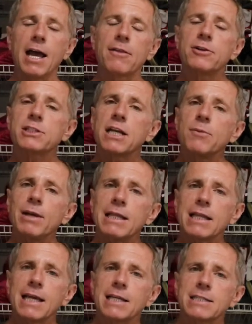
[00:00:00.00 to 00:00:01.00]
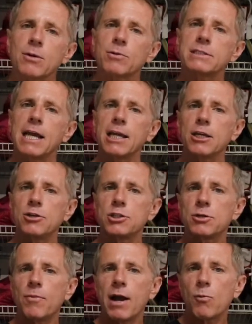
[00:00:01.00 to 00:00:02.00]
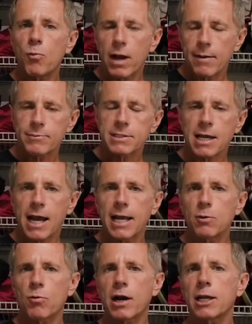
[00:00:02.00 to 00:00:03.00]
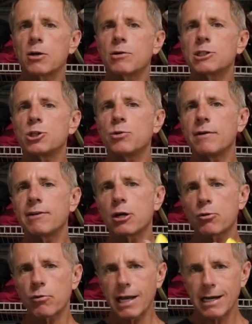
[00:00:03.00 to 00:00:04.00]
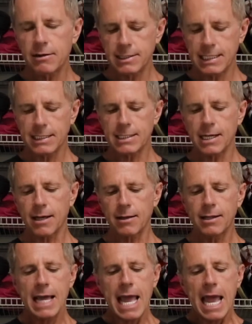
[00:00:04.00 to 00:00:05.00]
there's going to be links that will take you to my website where I go into even greater detail